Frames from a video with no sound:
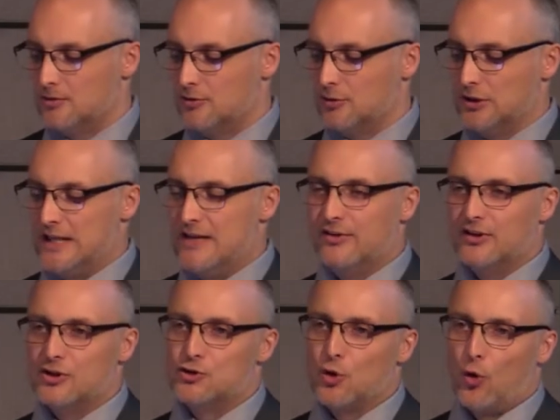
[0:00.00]
The
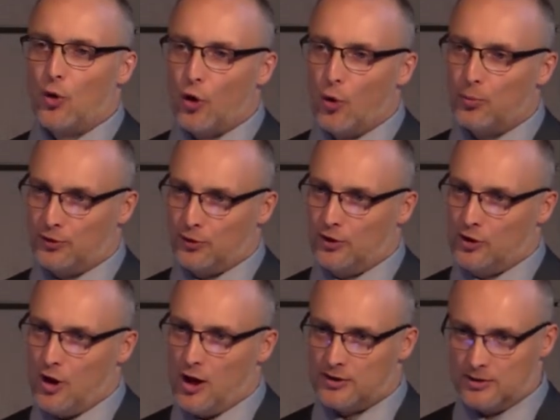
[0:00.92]
leaving the door open or
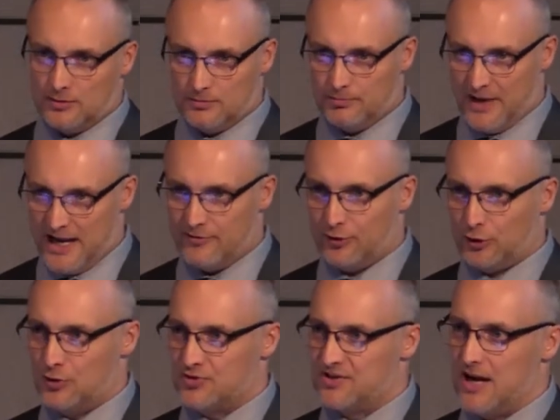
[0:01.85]
unlocked, behavior
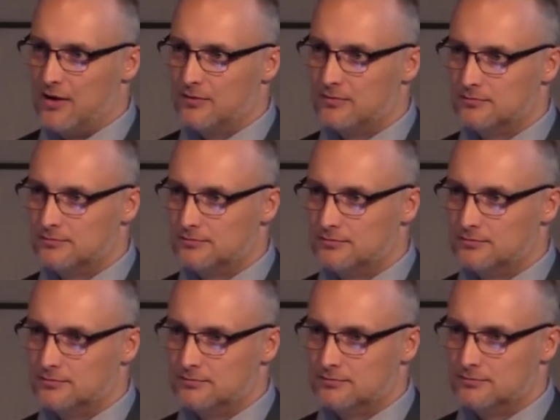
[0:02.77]
goes down,
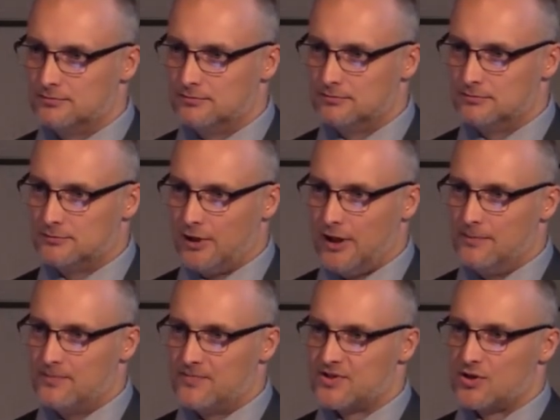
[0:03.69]

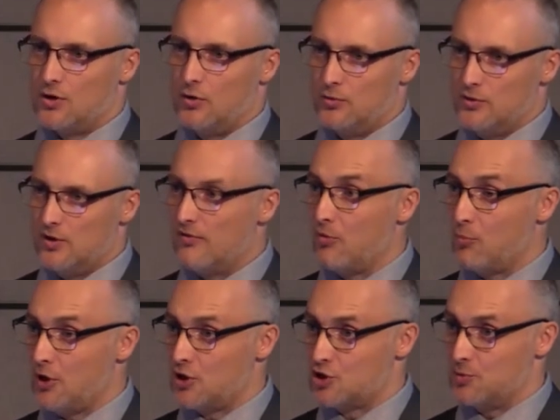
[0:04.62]
right? So you have a
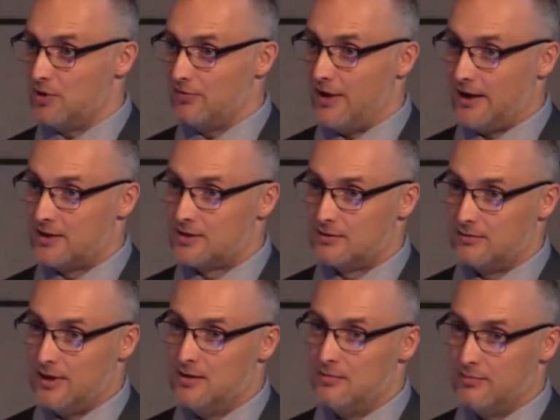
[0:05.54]
punishment effect,
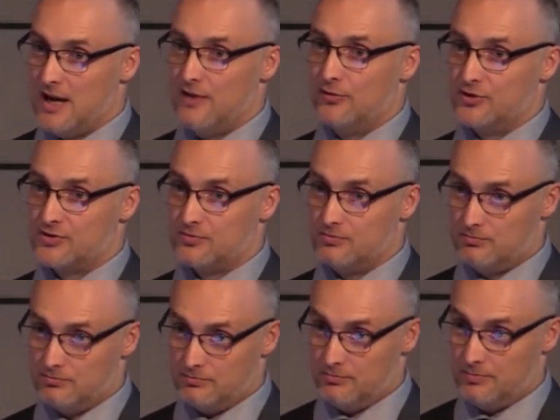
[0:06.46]
right? Behavior is
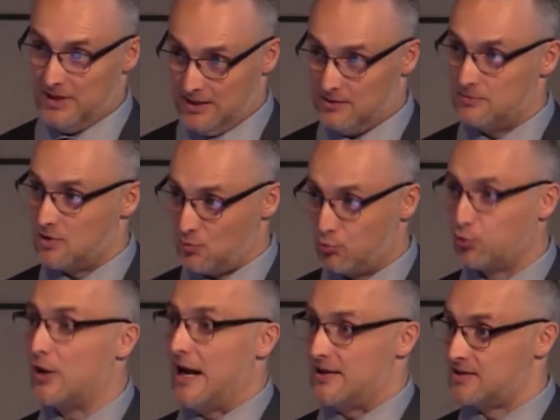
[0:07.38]
being
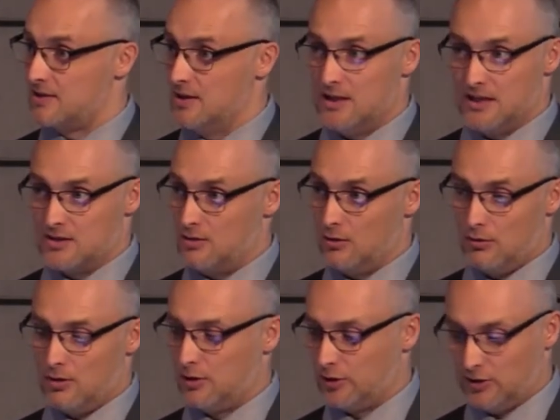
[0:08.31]
suppressed. He's no
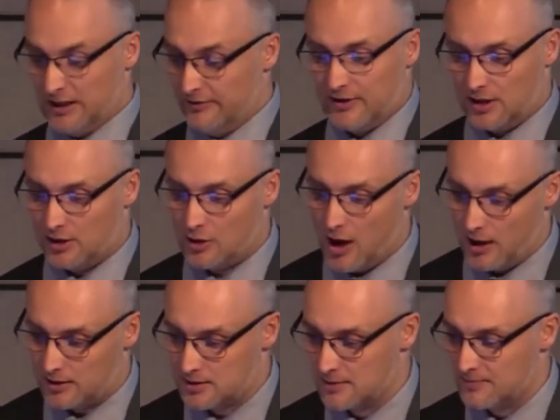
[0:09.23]
longer leaving it
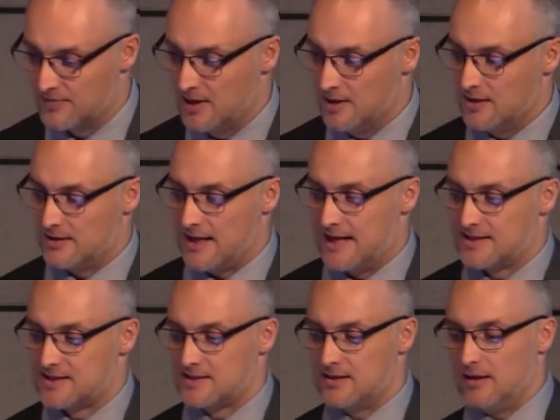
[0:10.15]
unlocked.
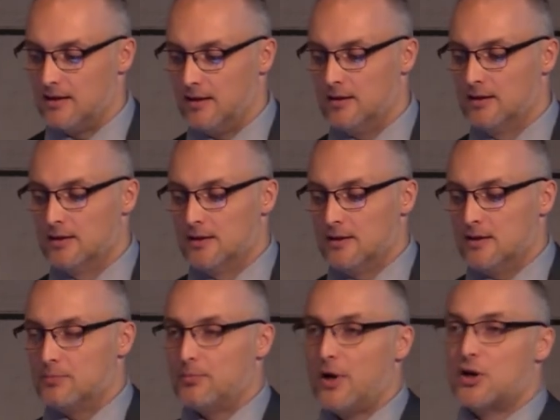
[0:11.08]
That's the
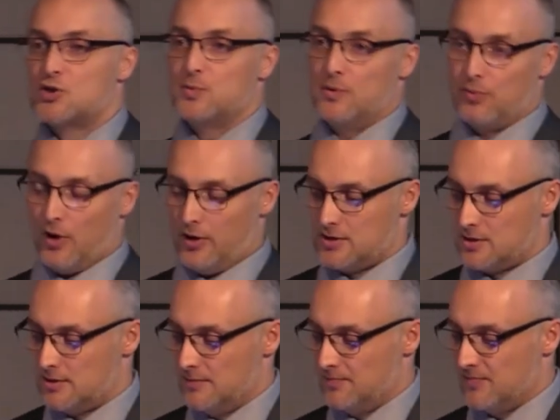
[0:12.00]
punishment part.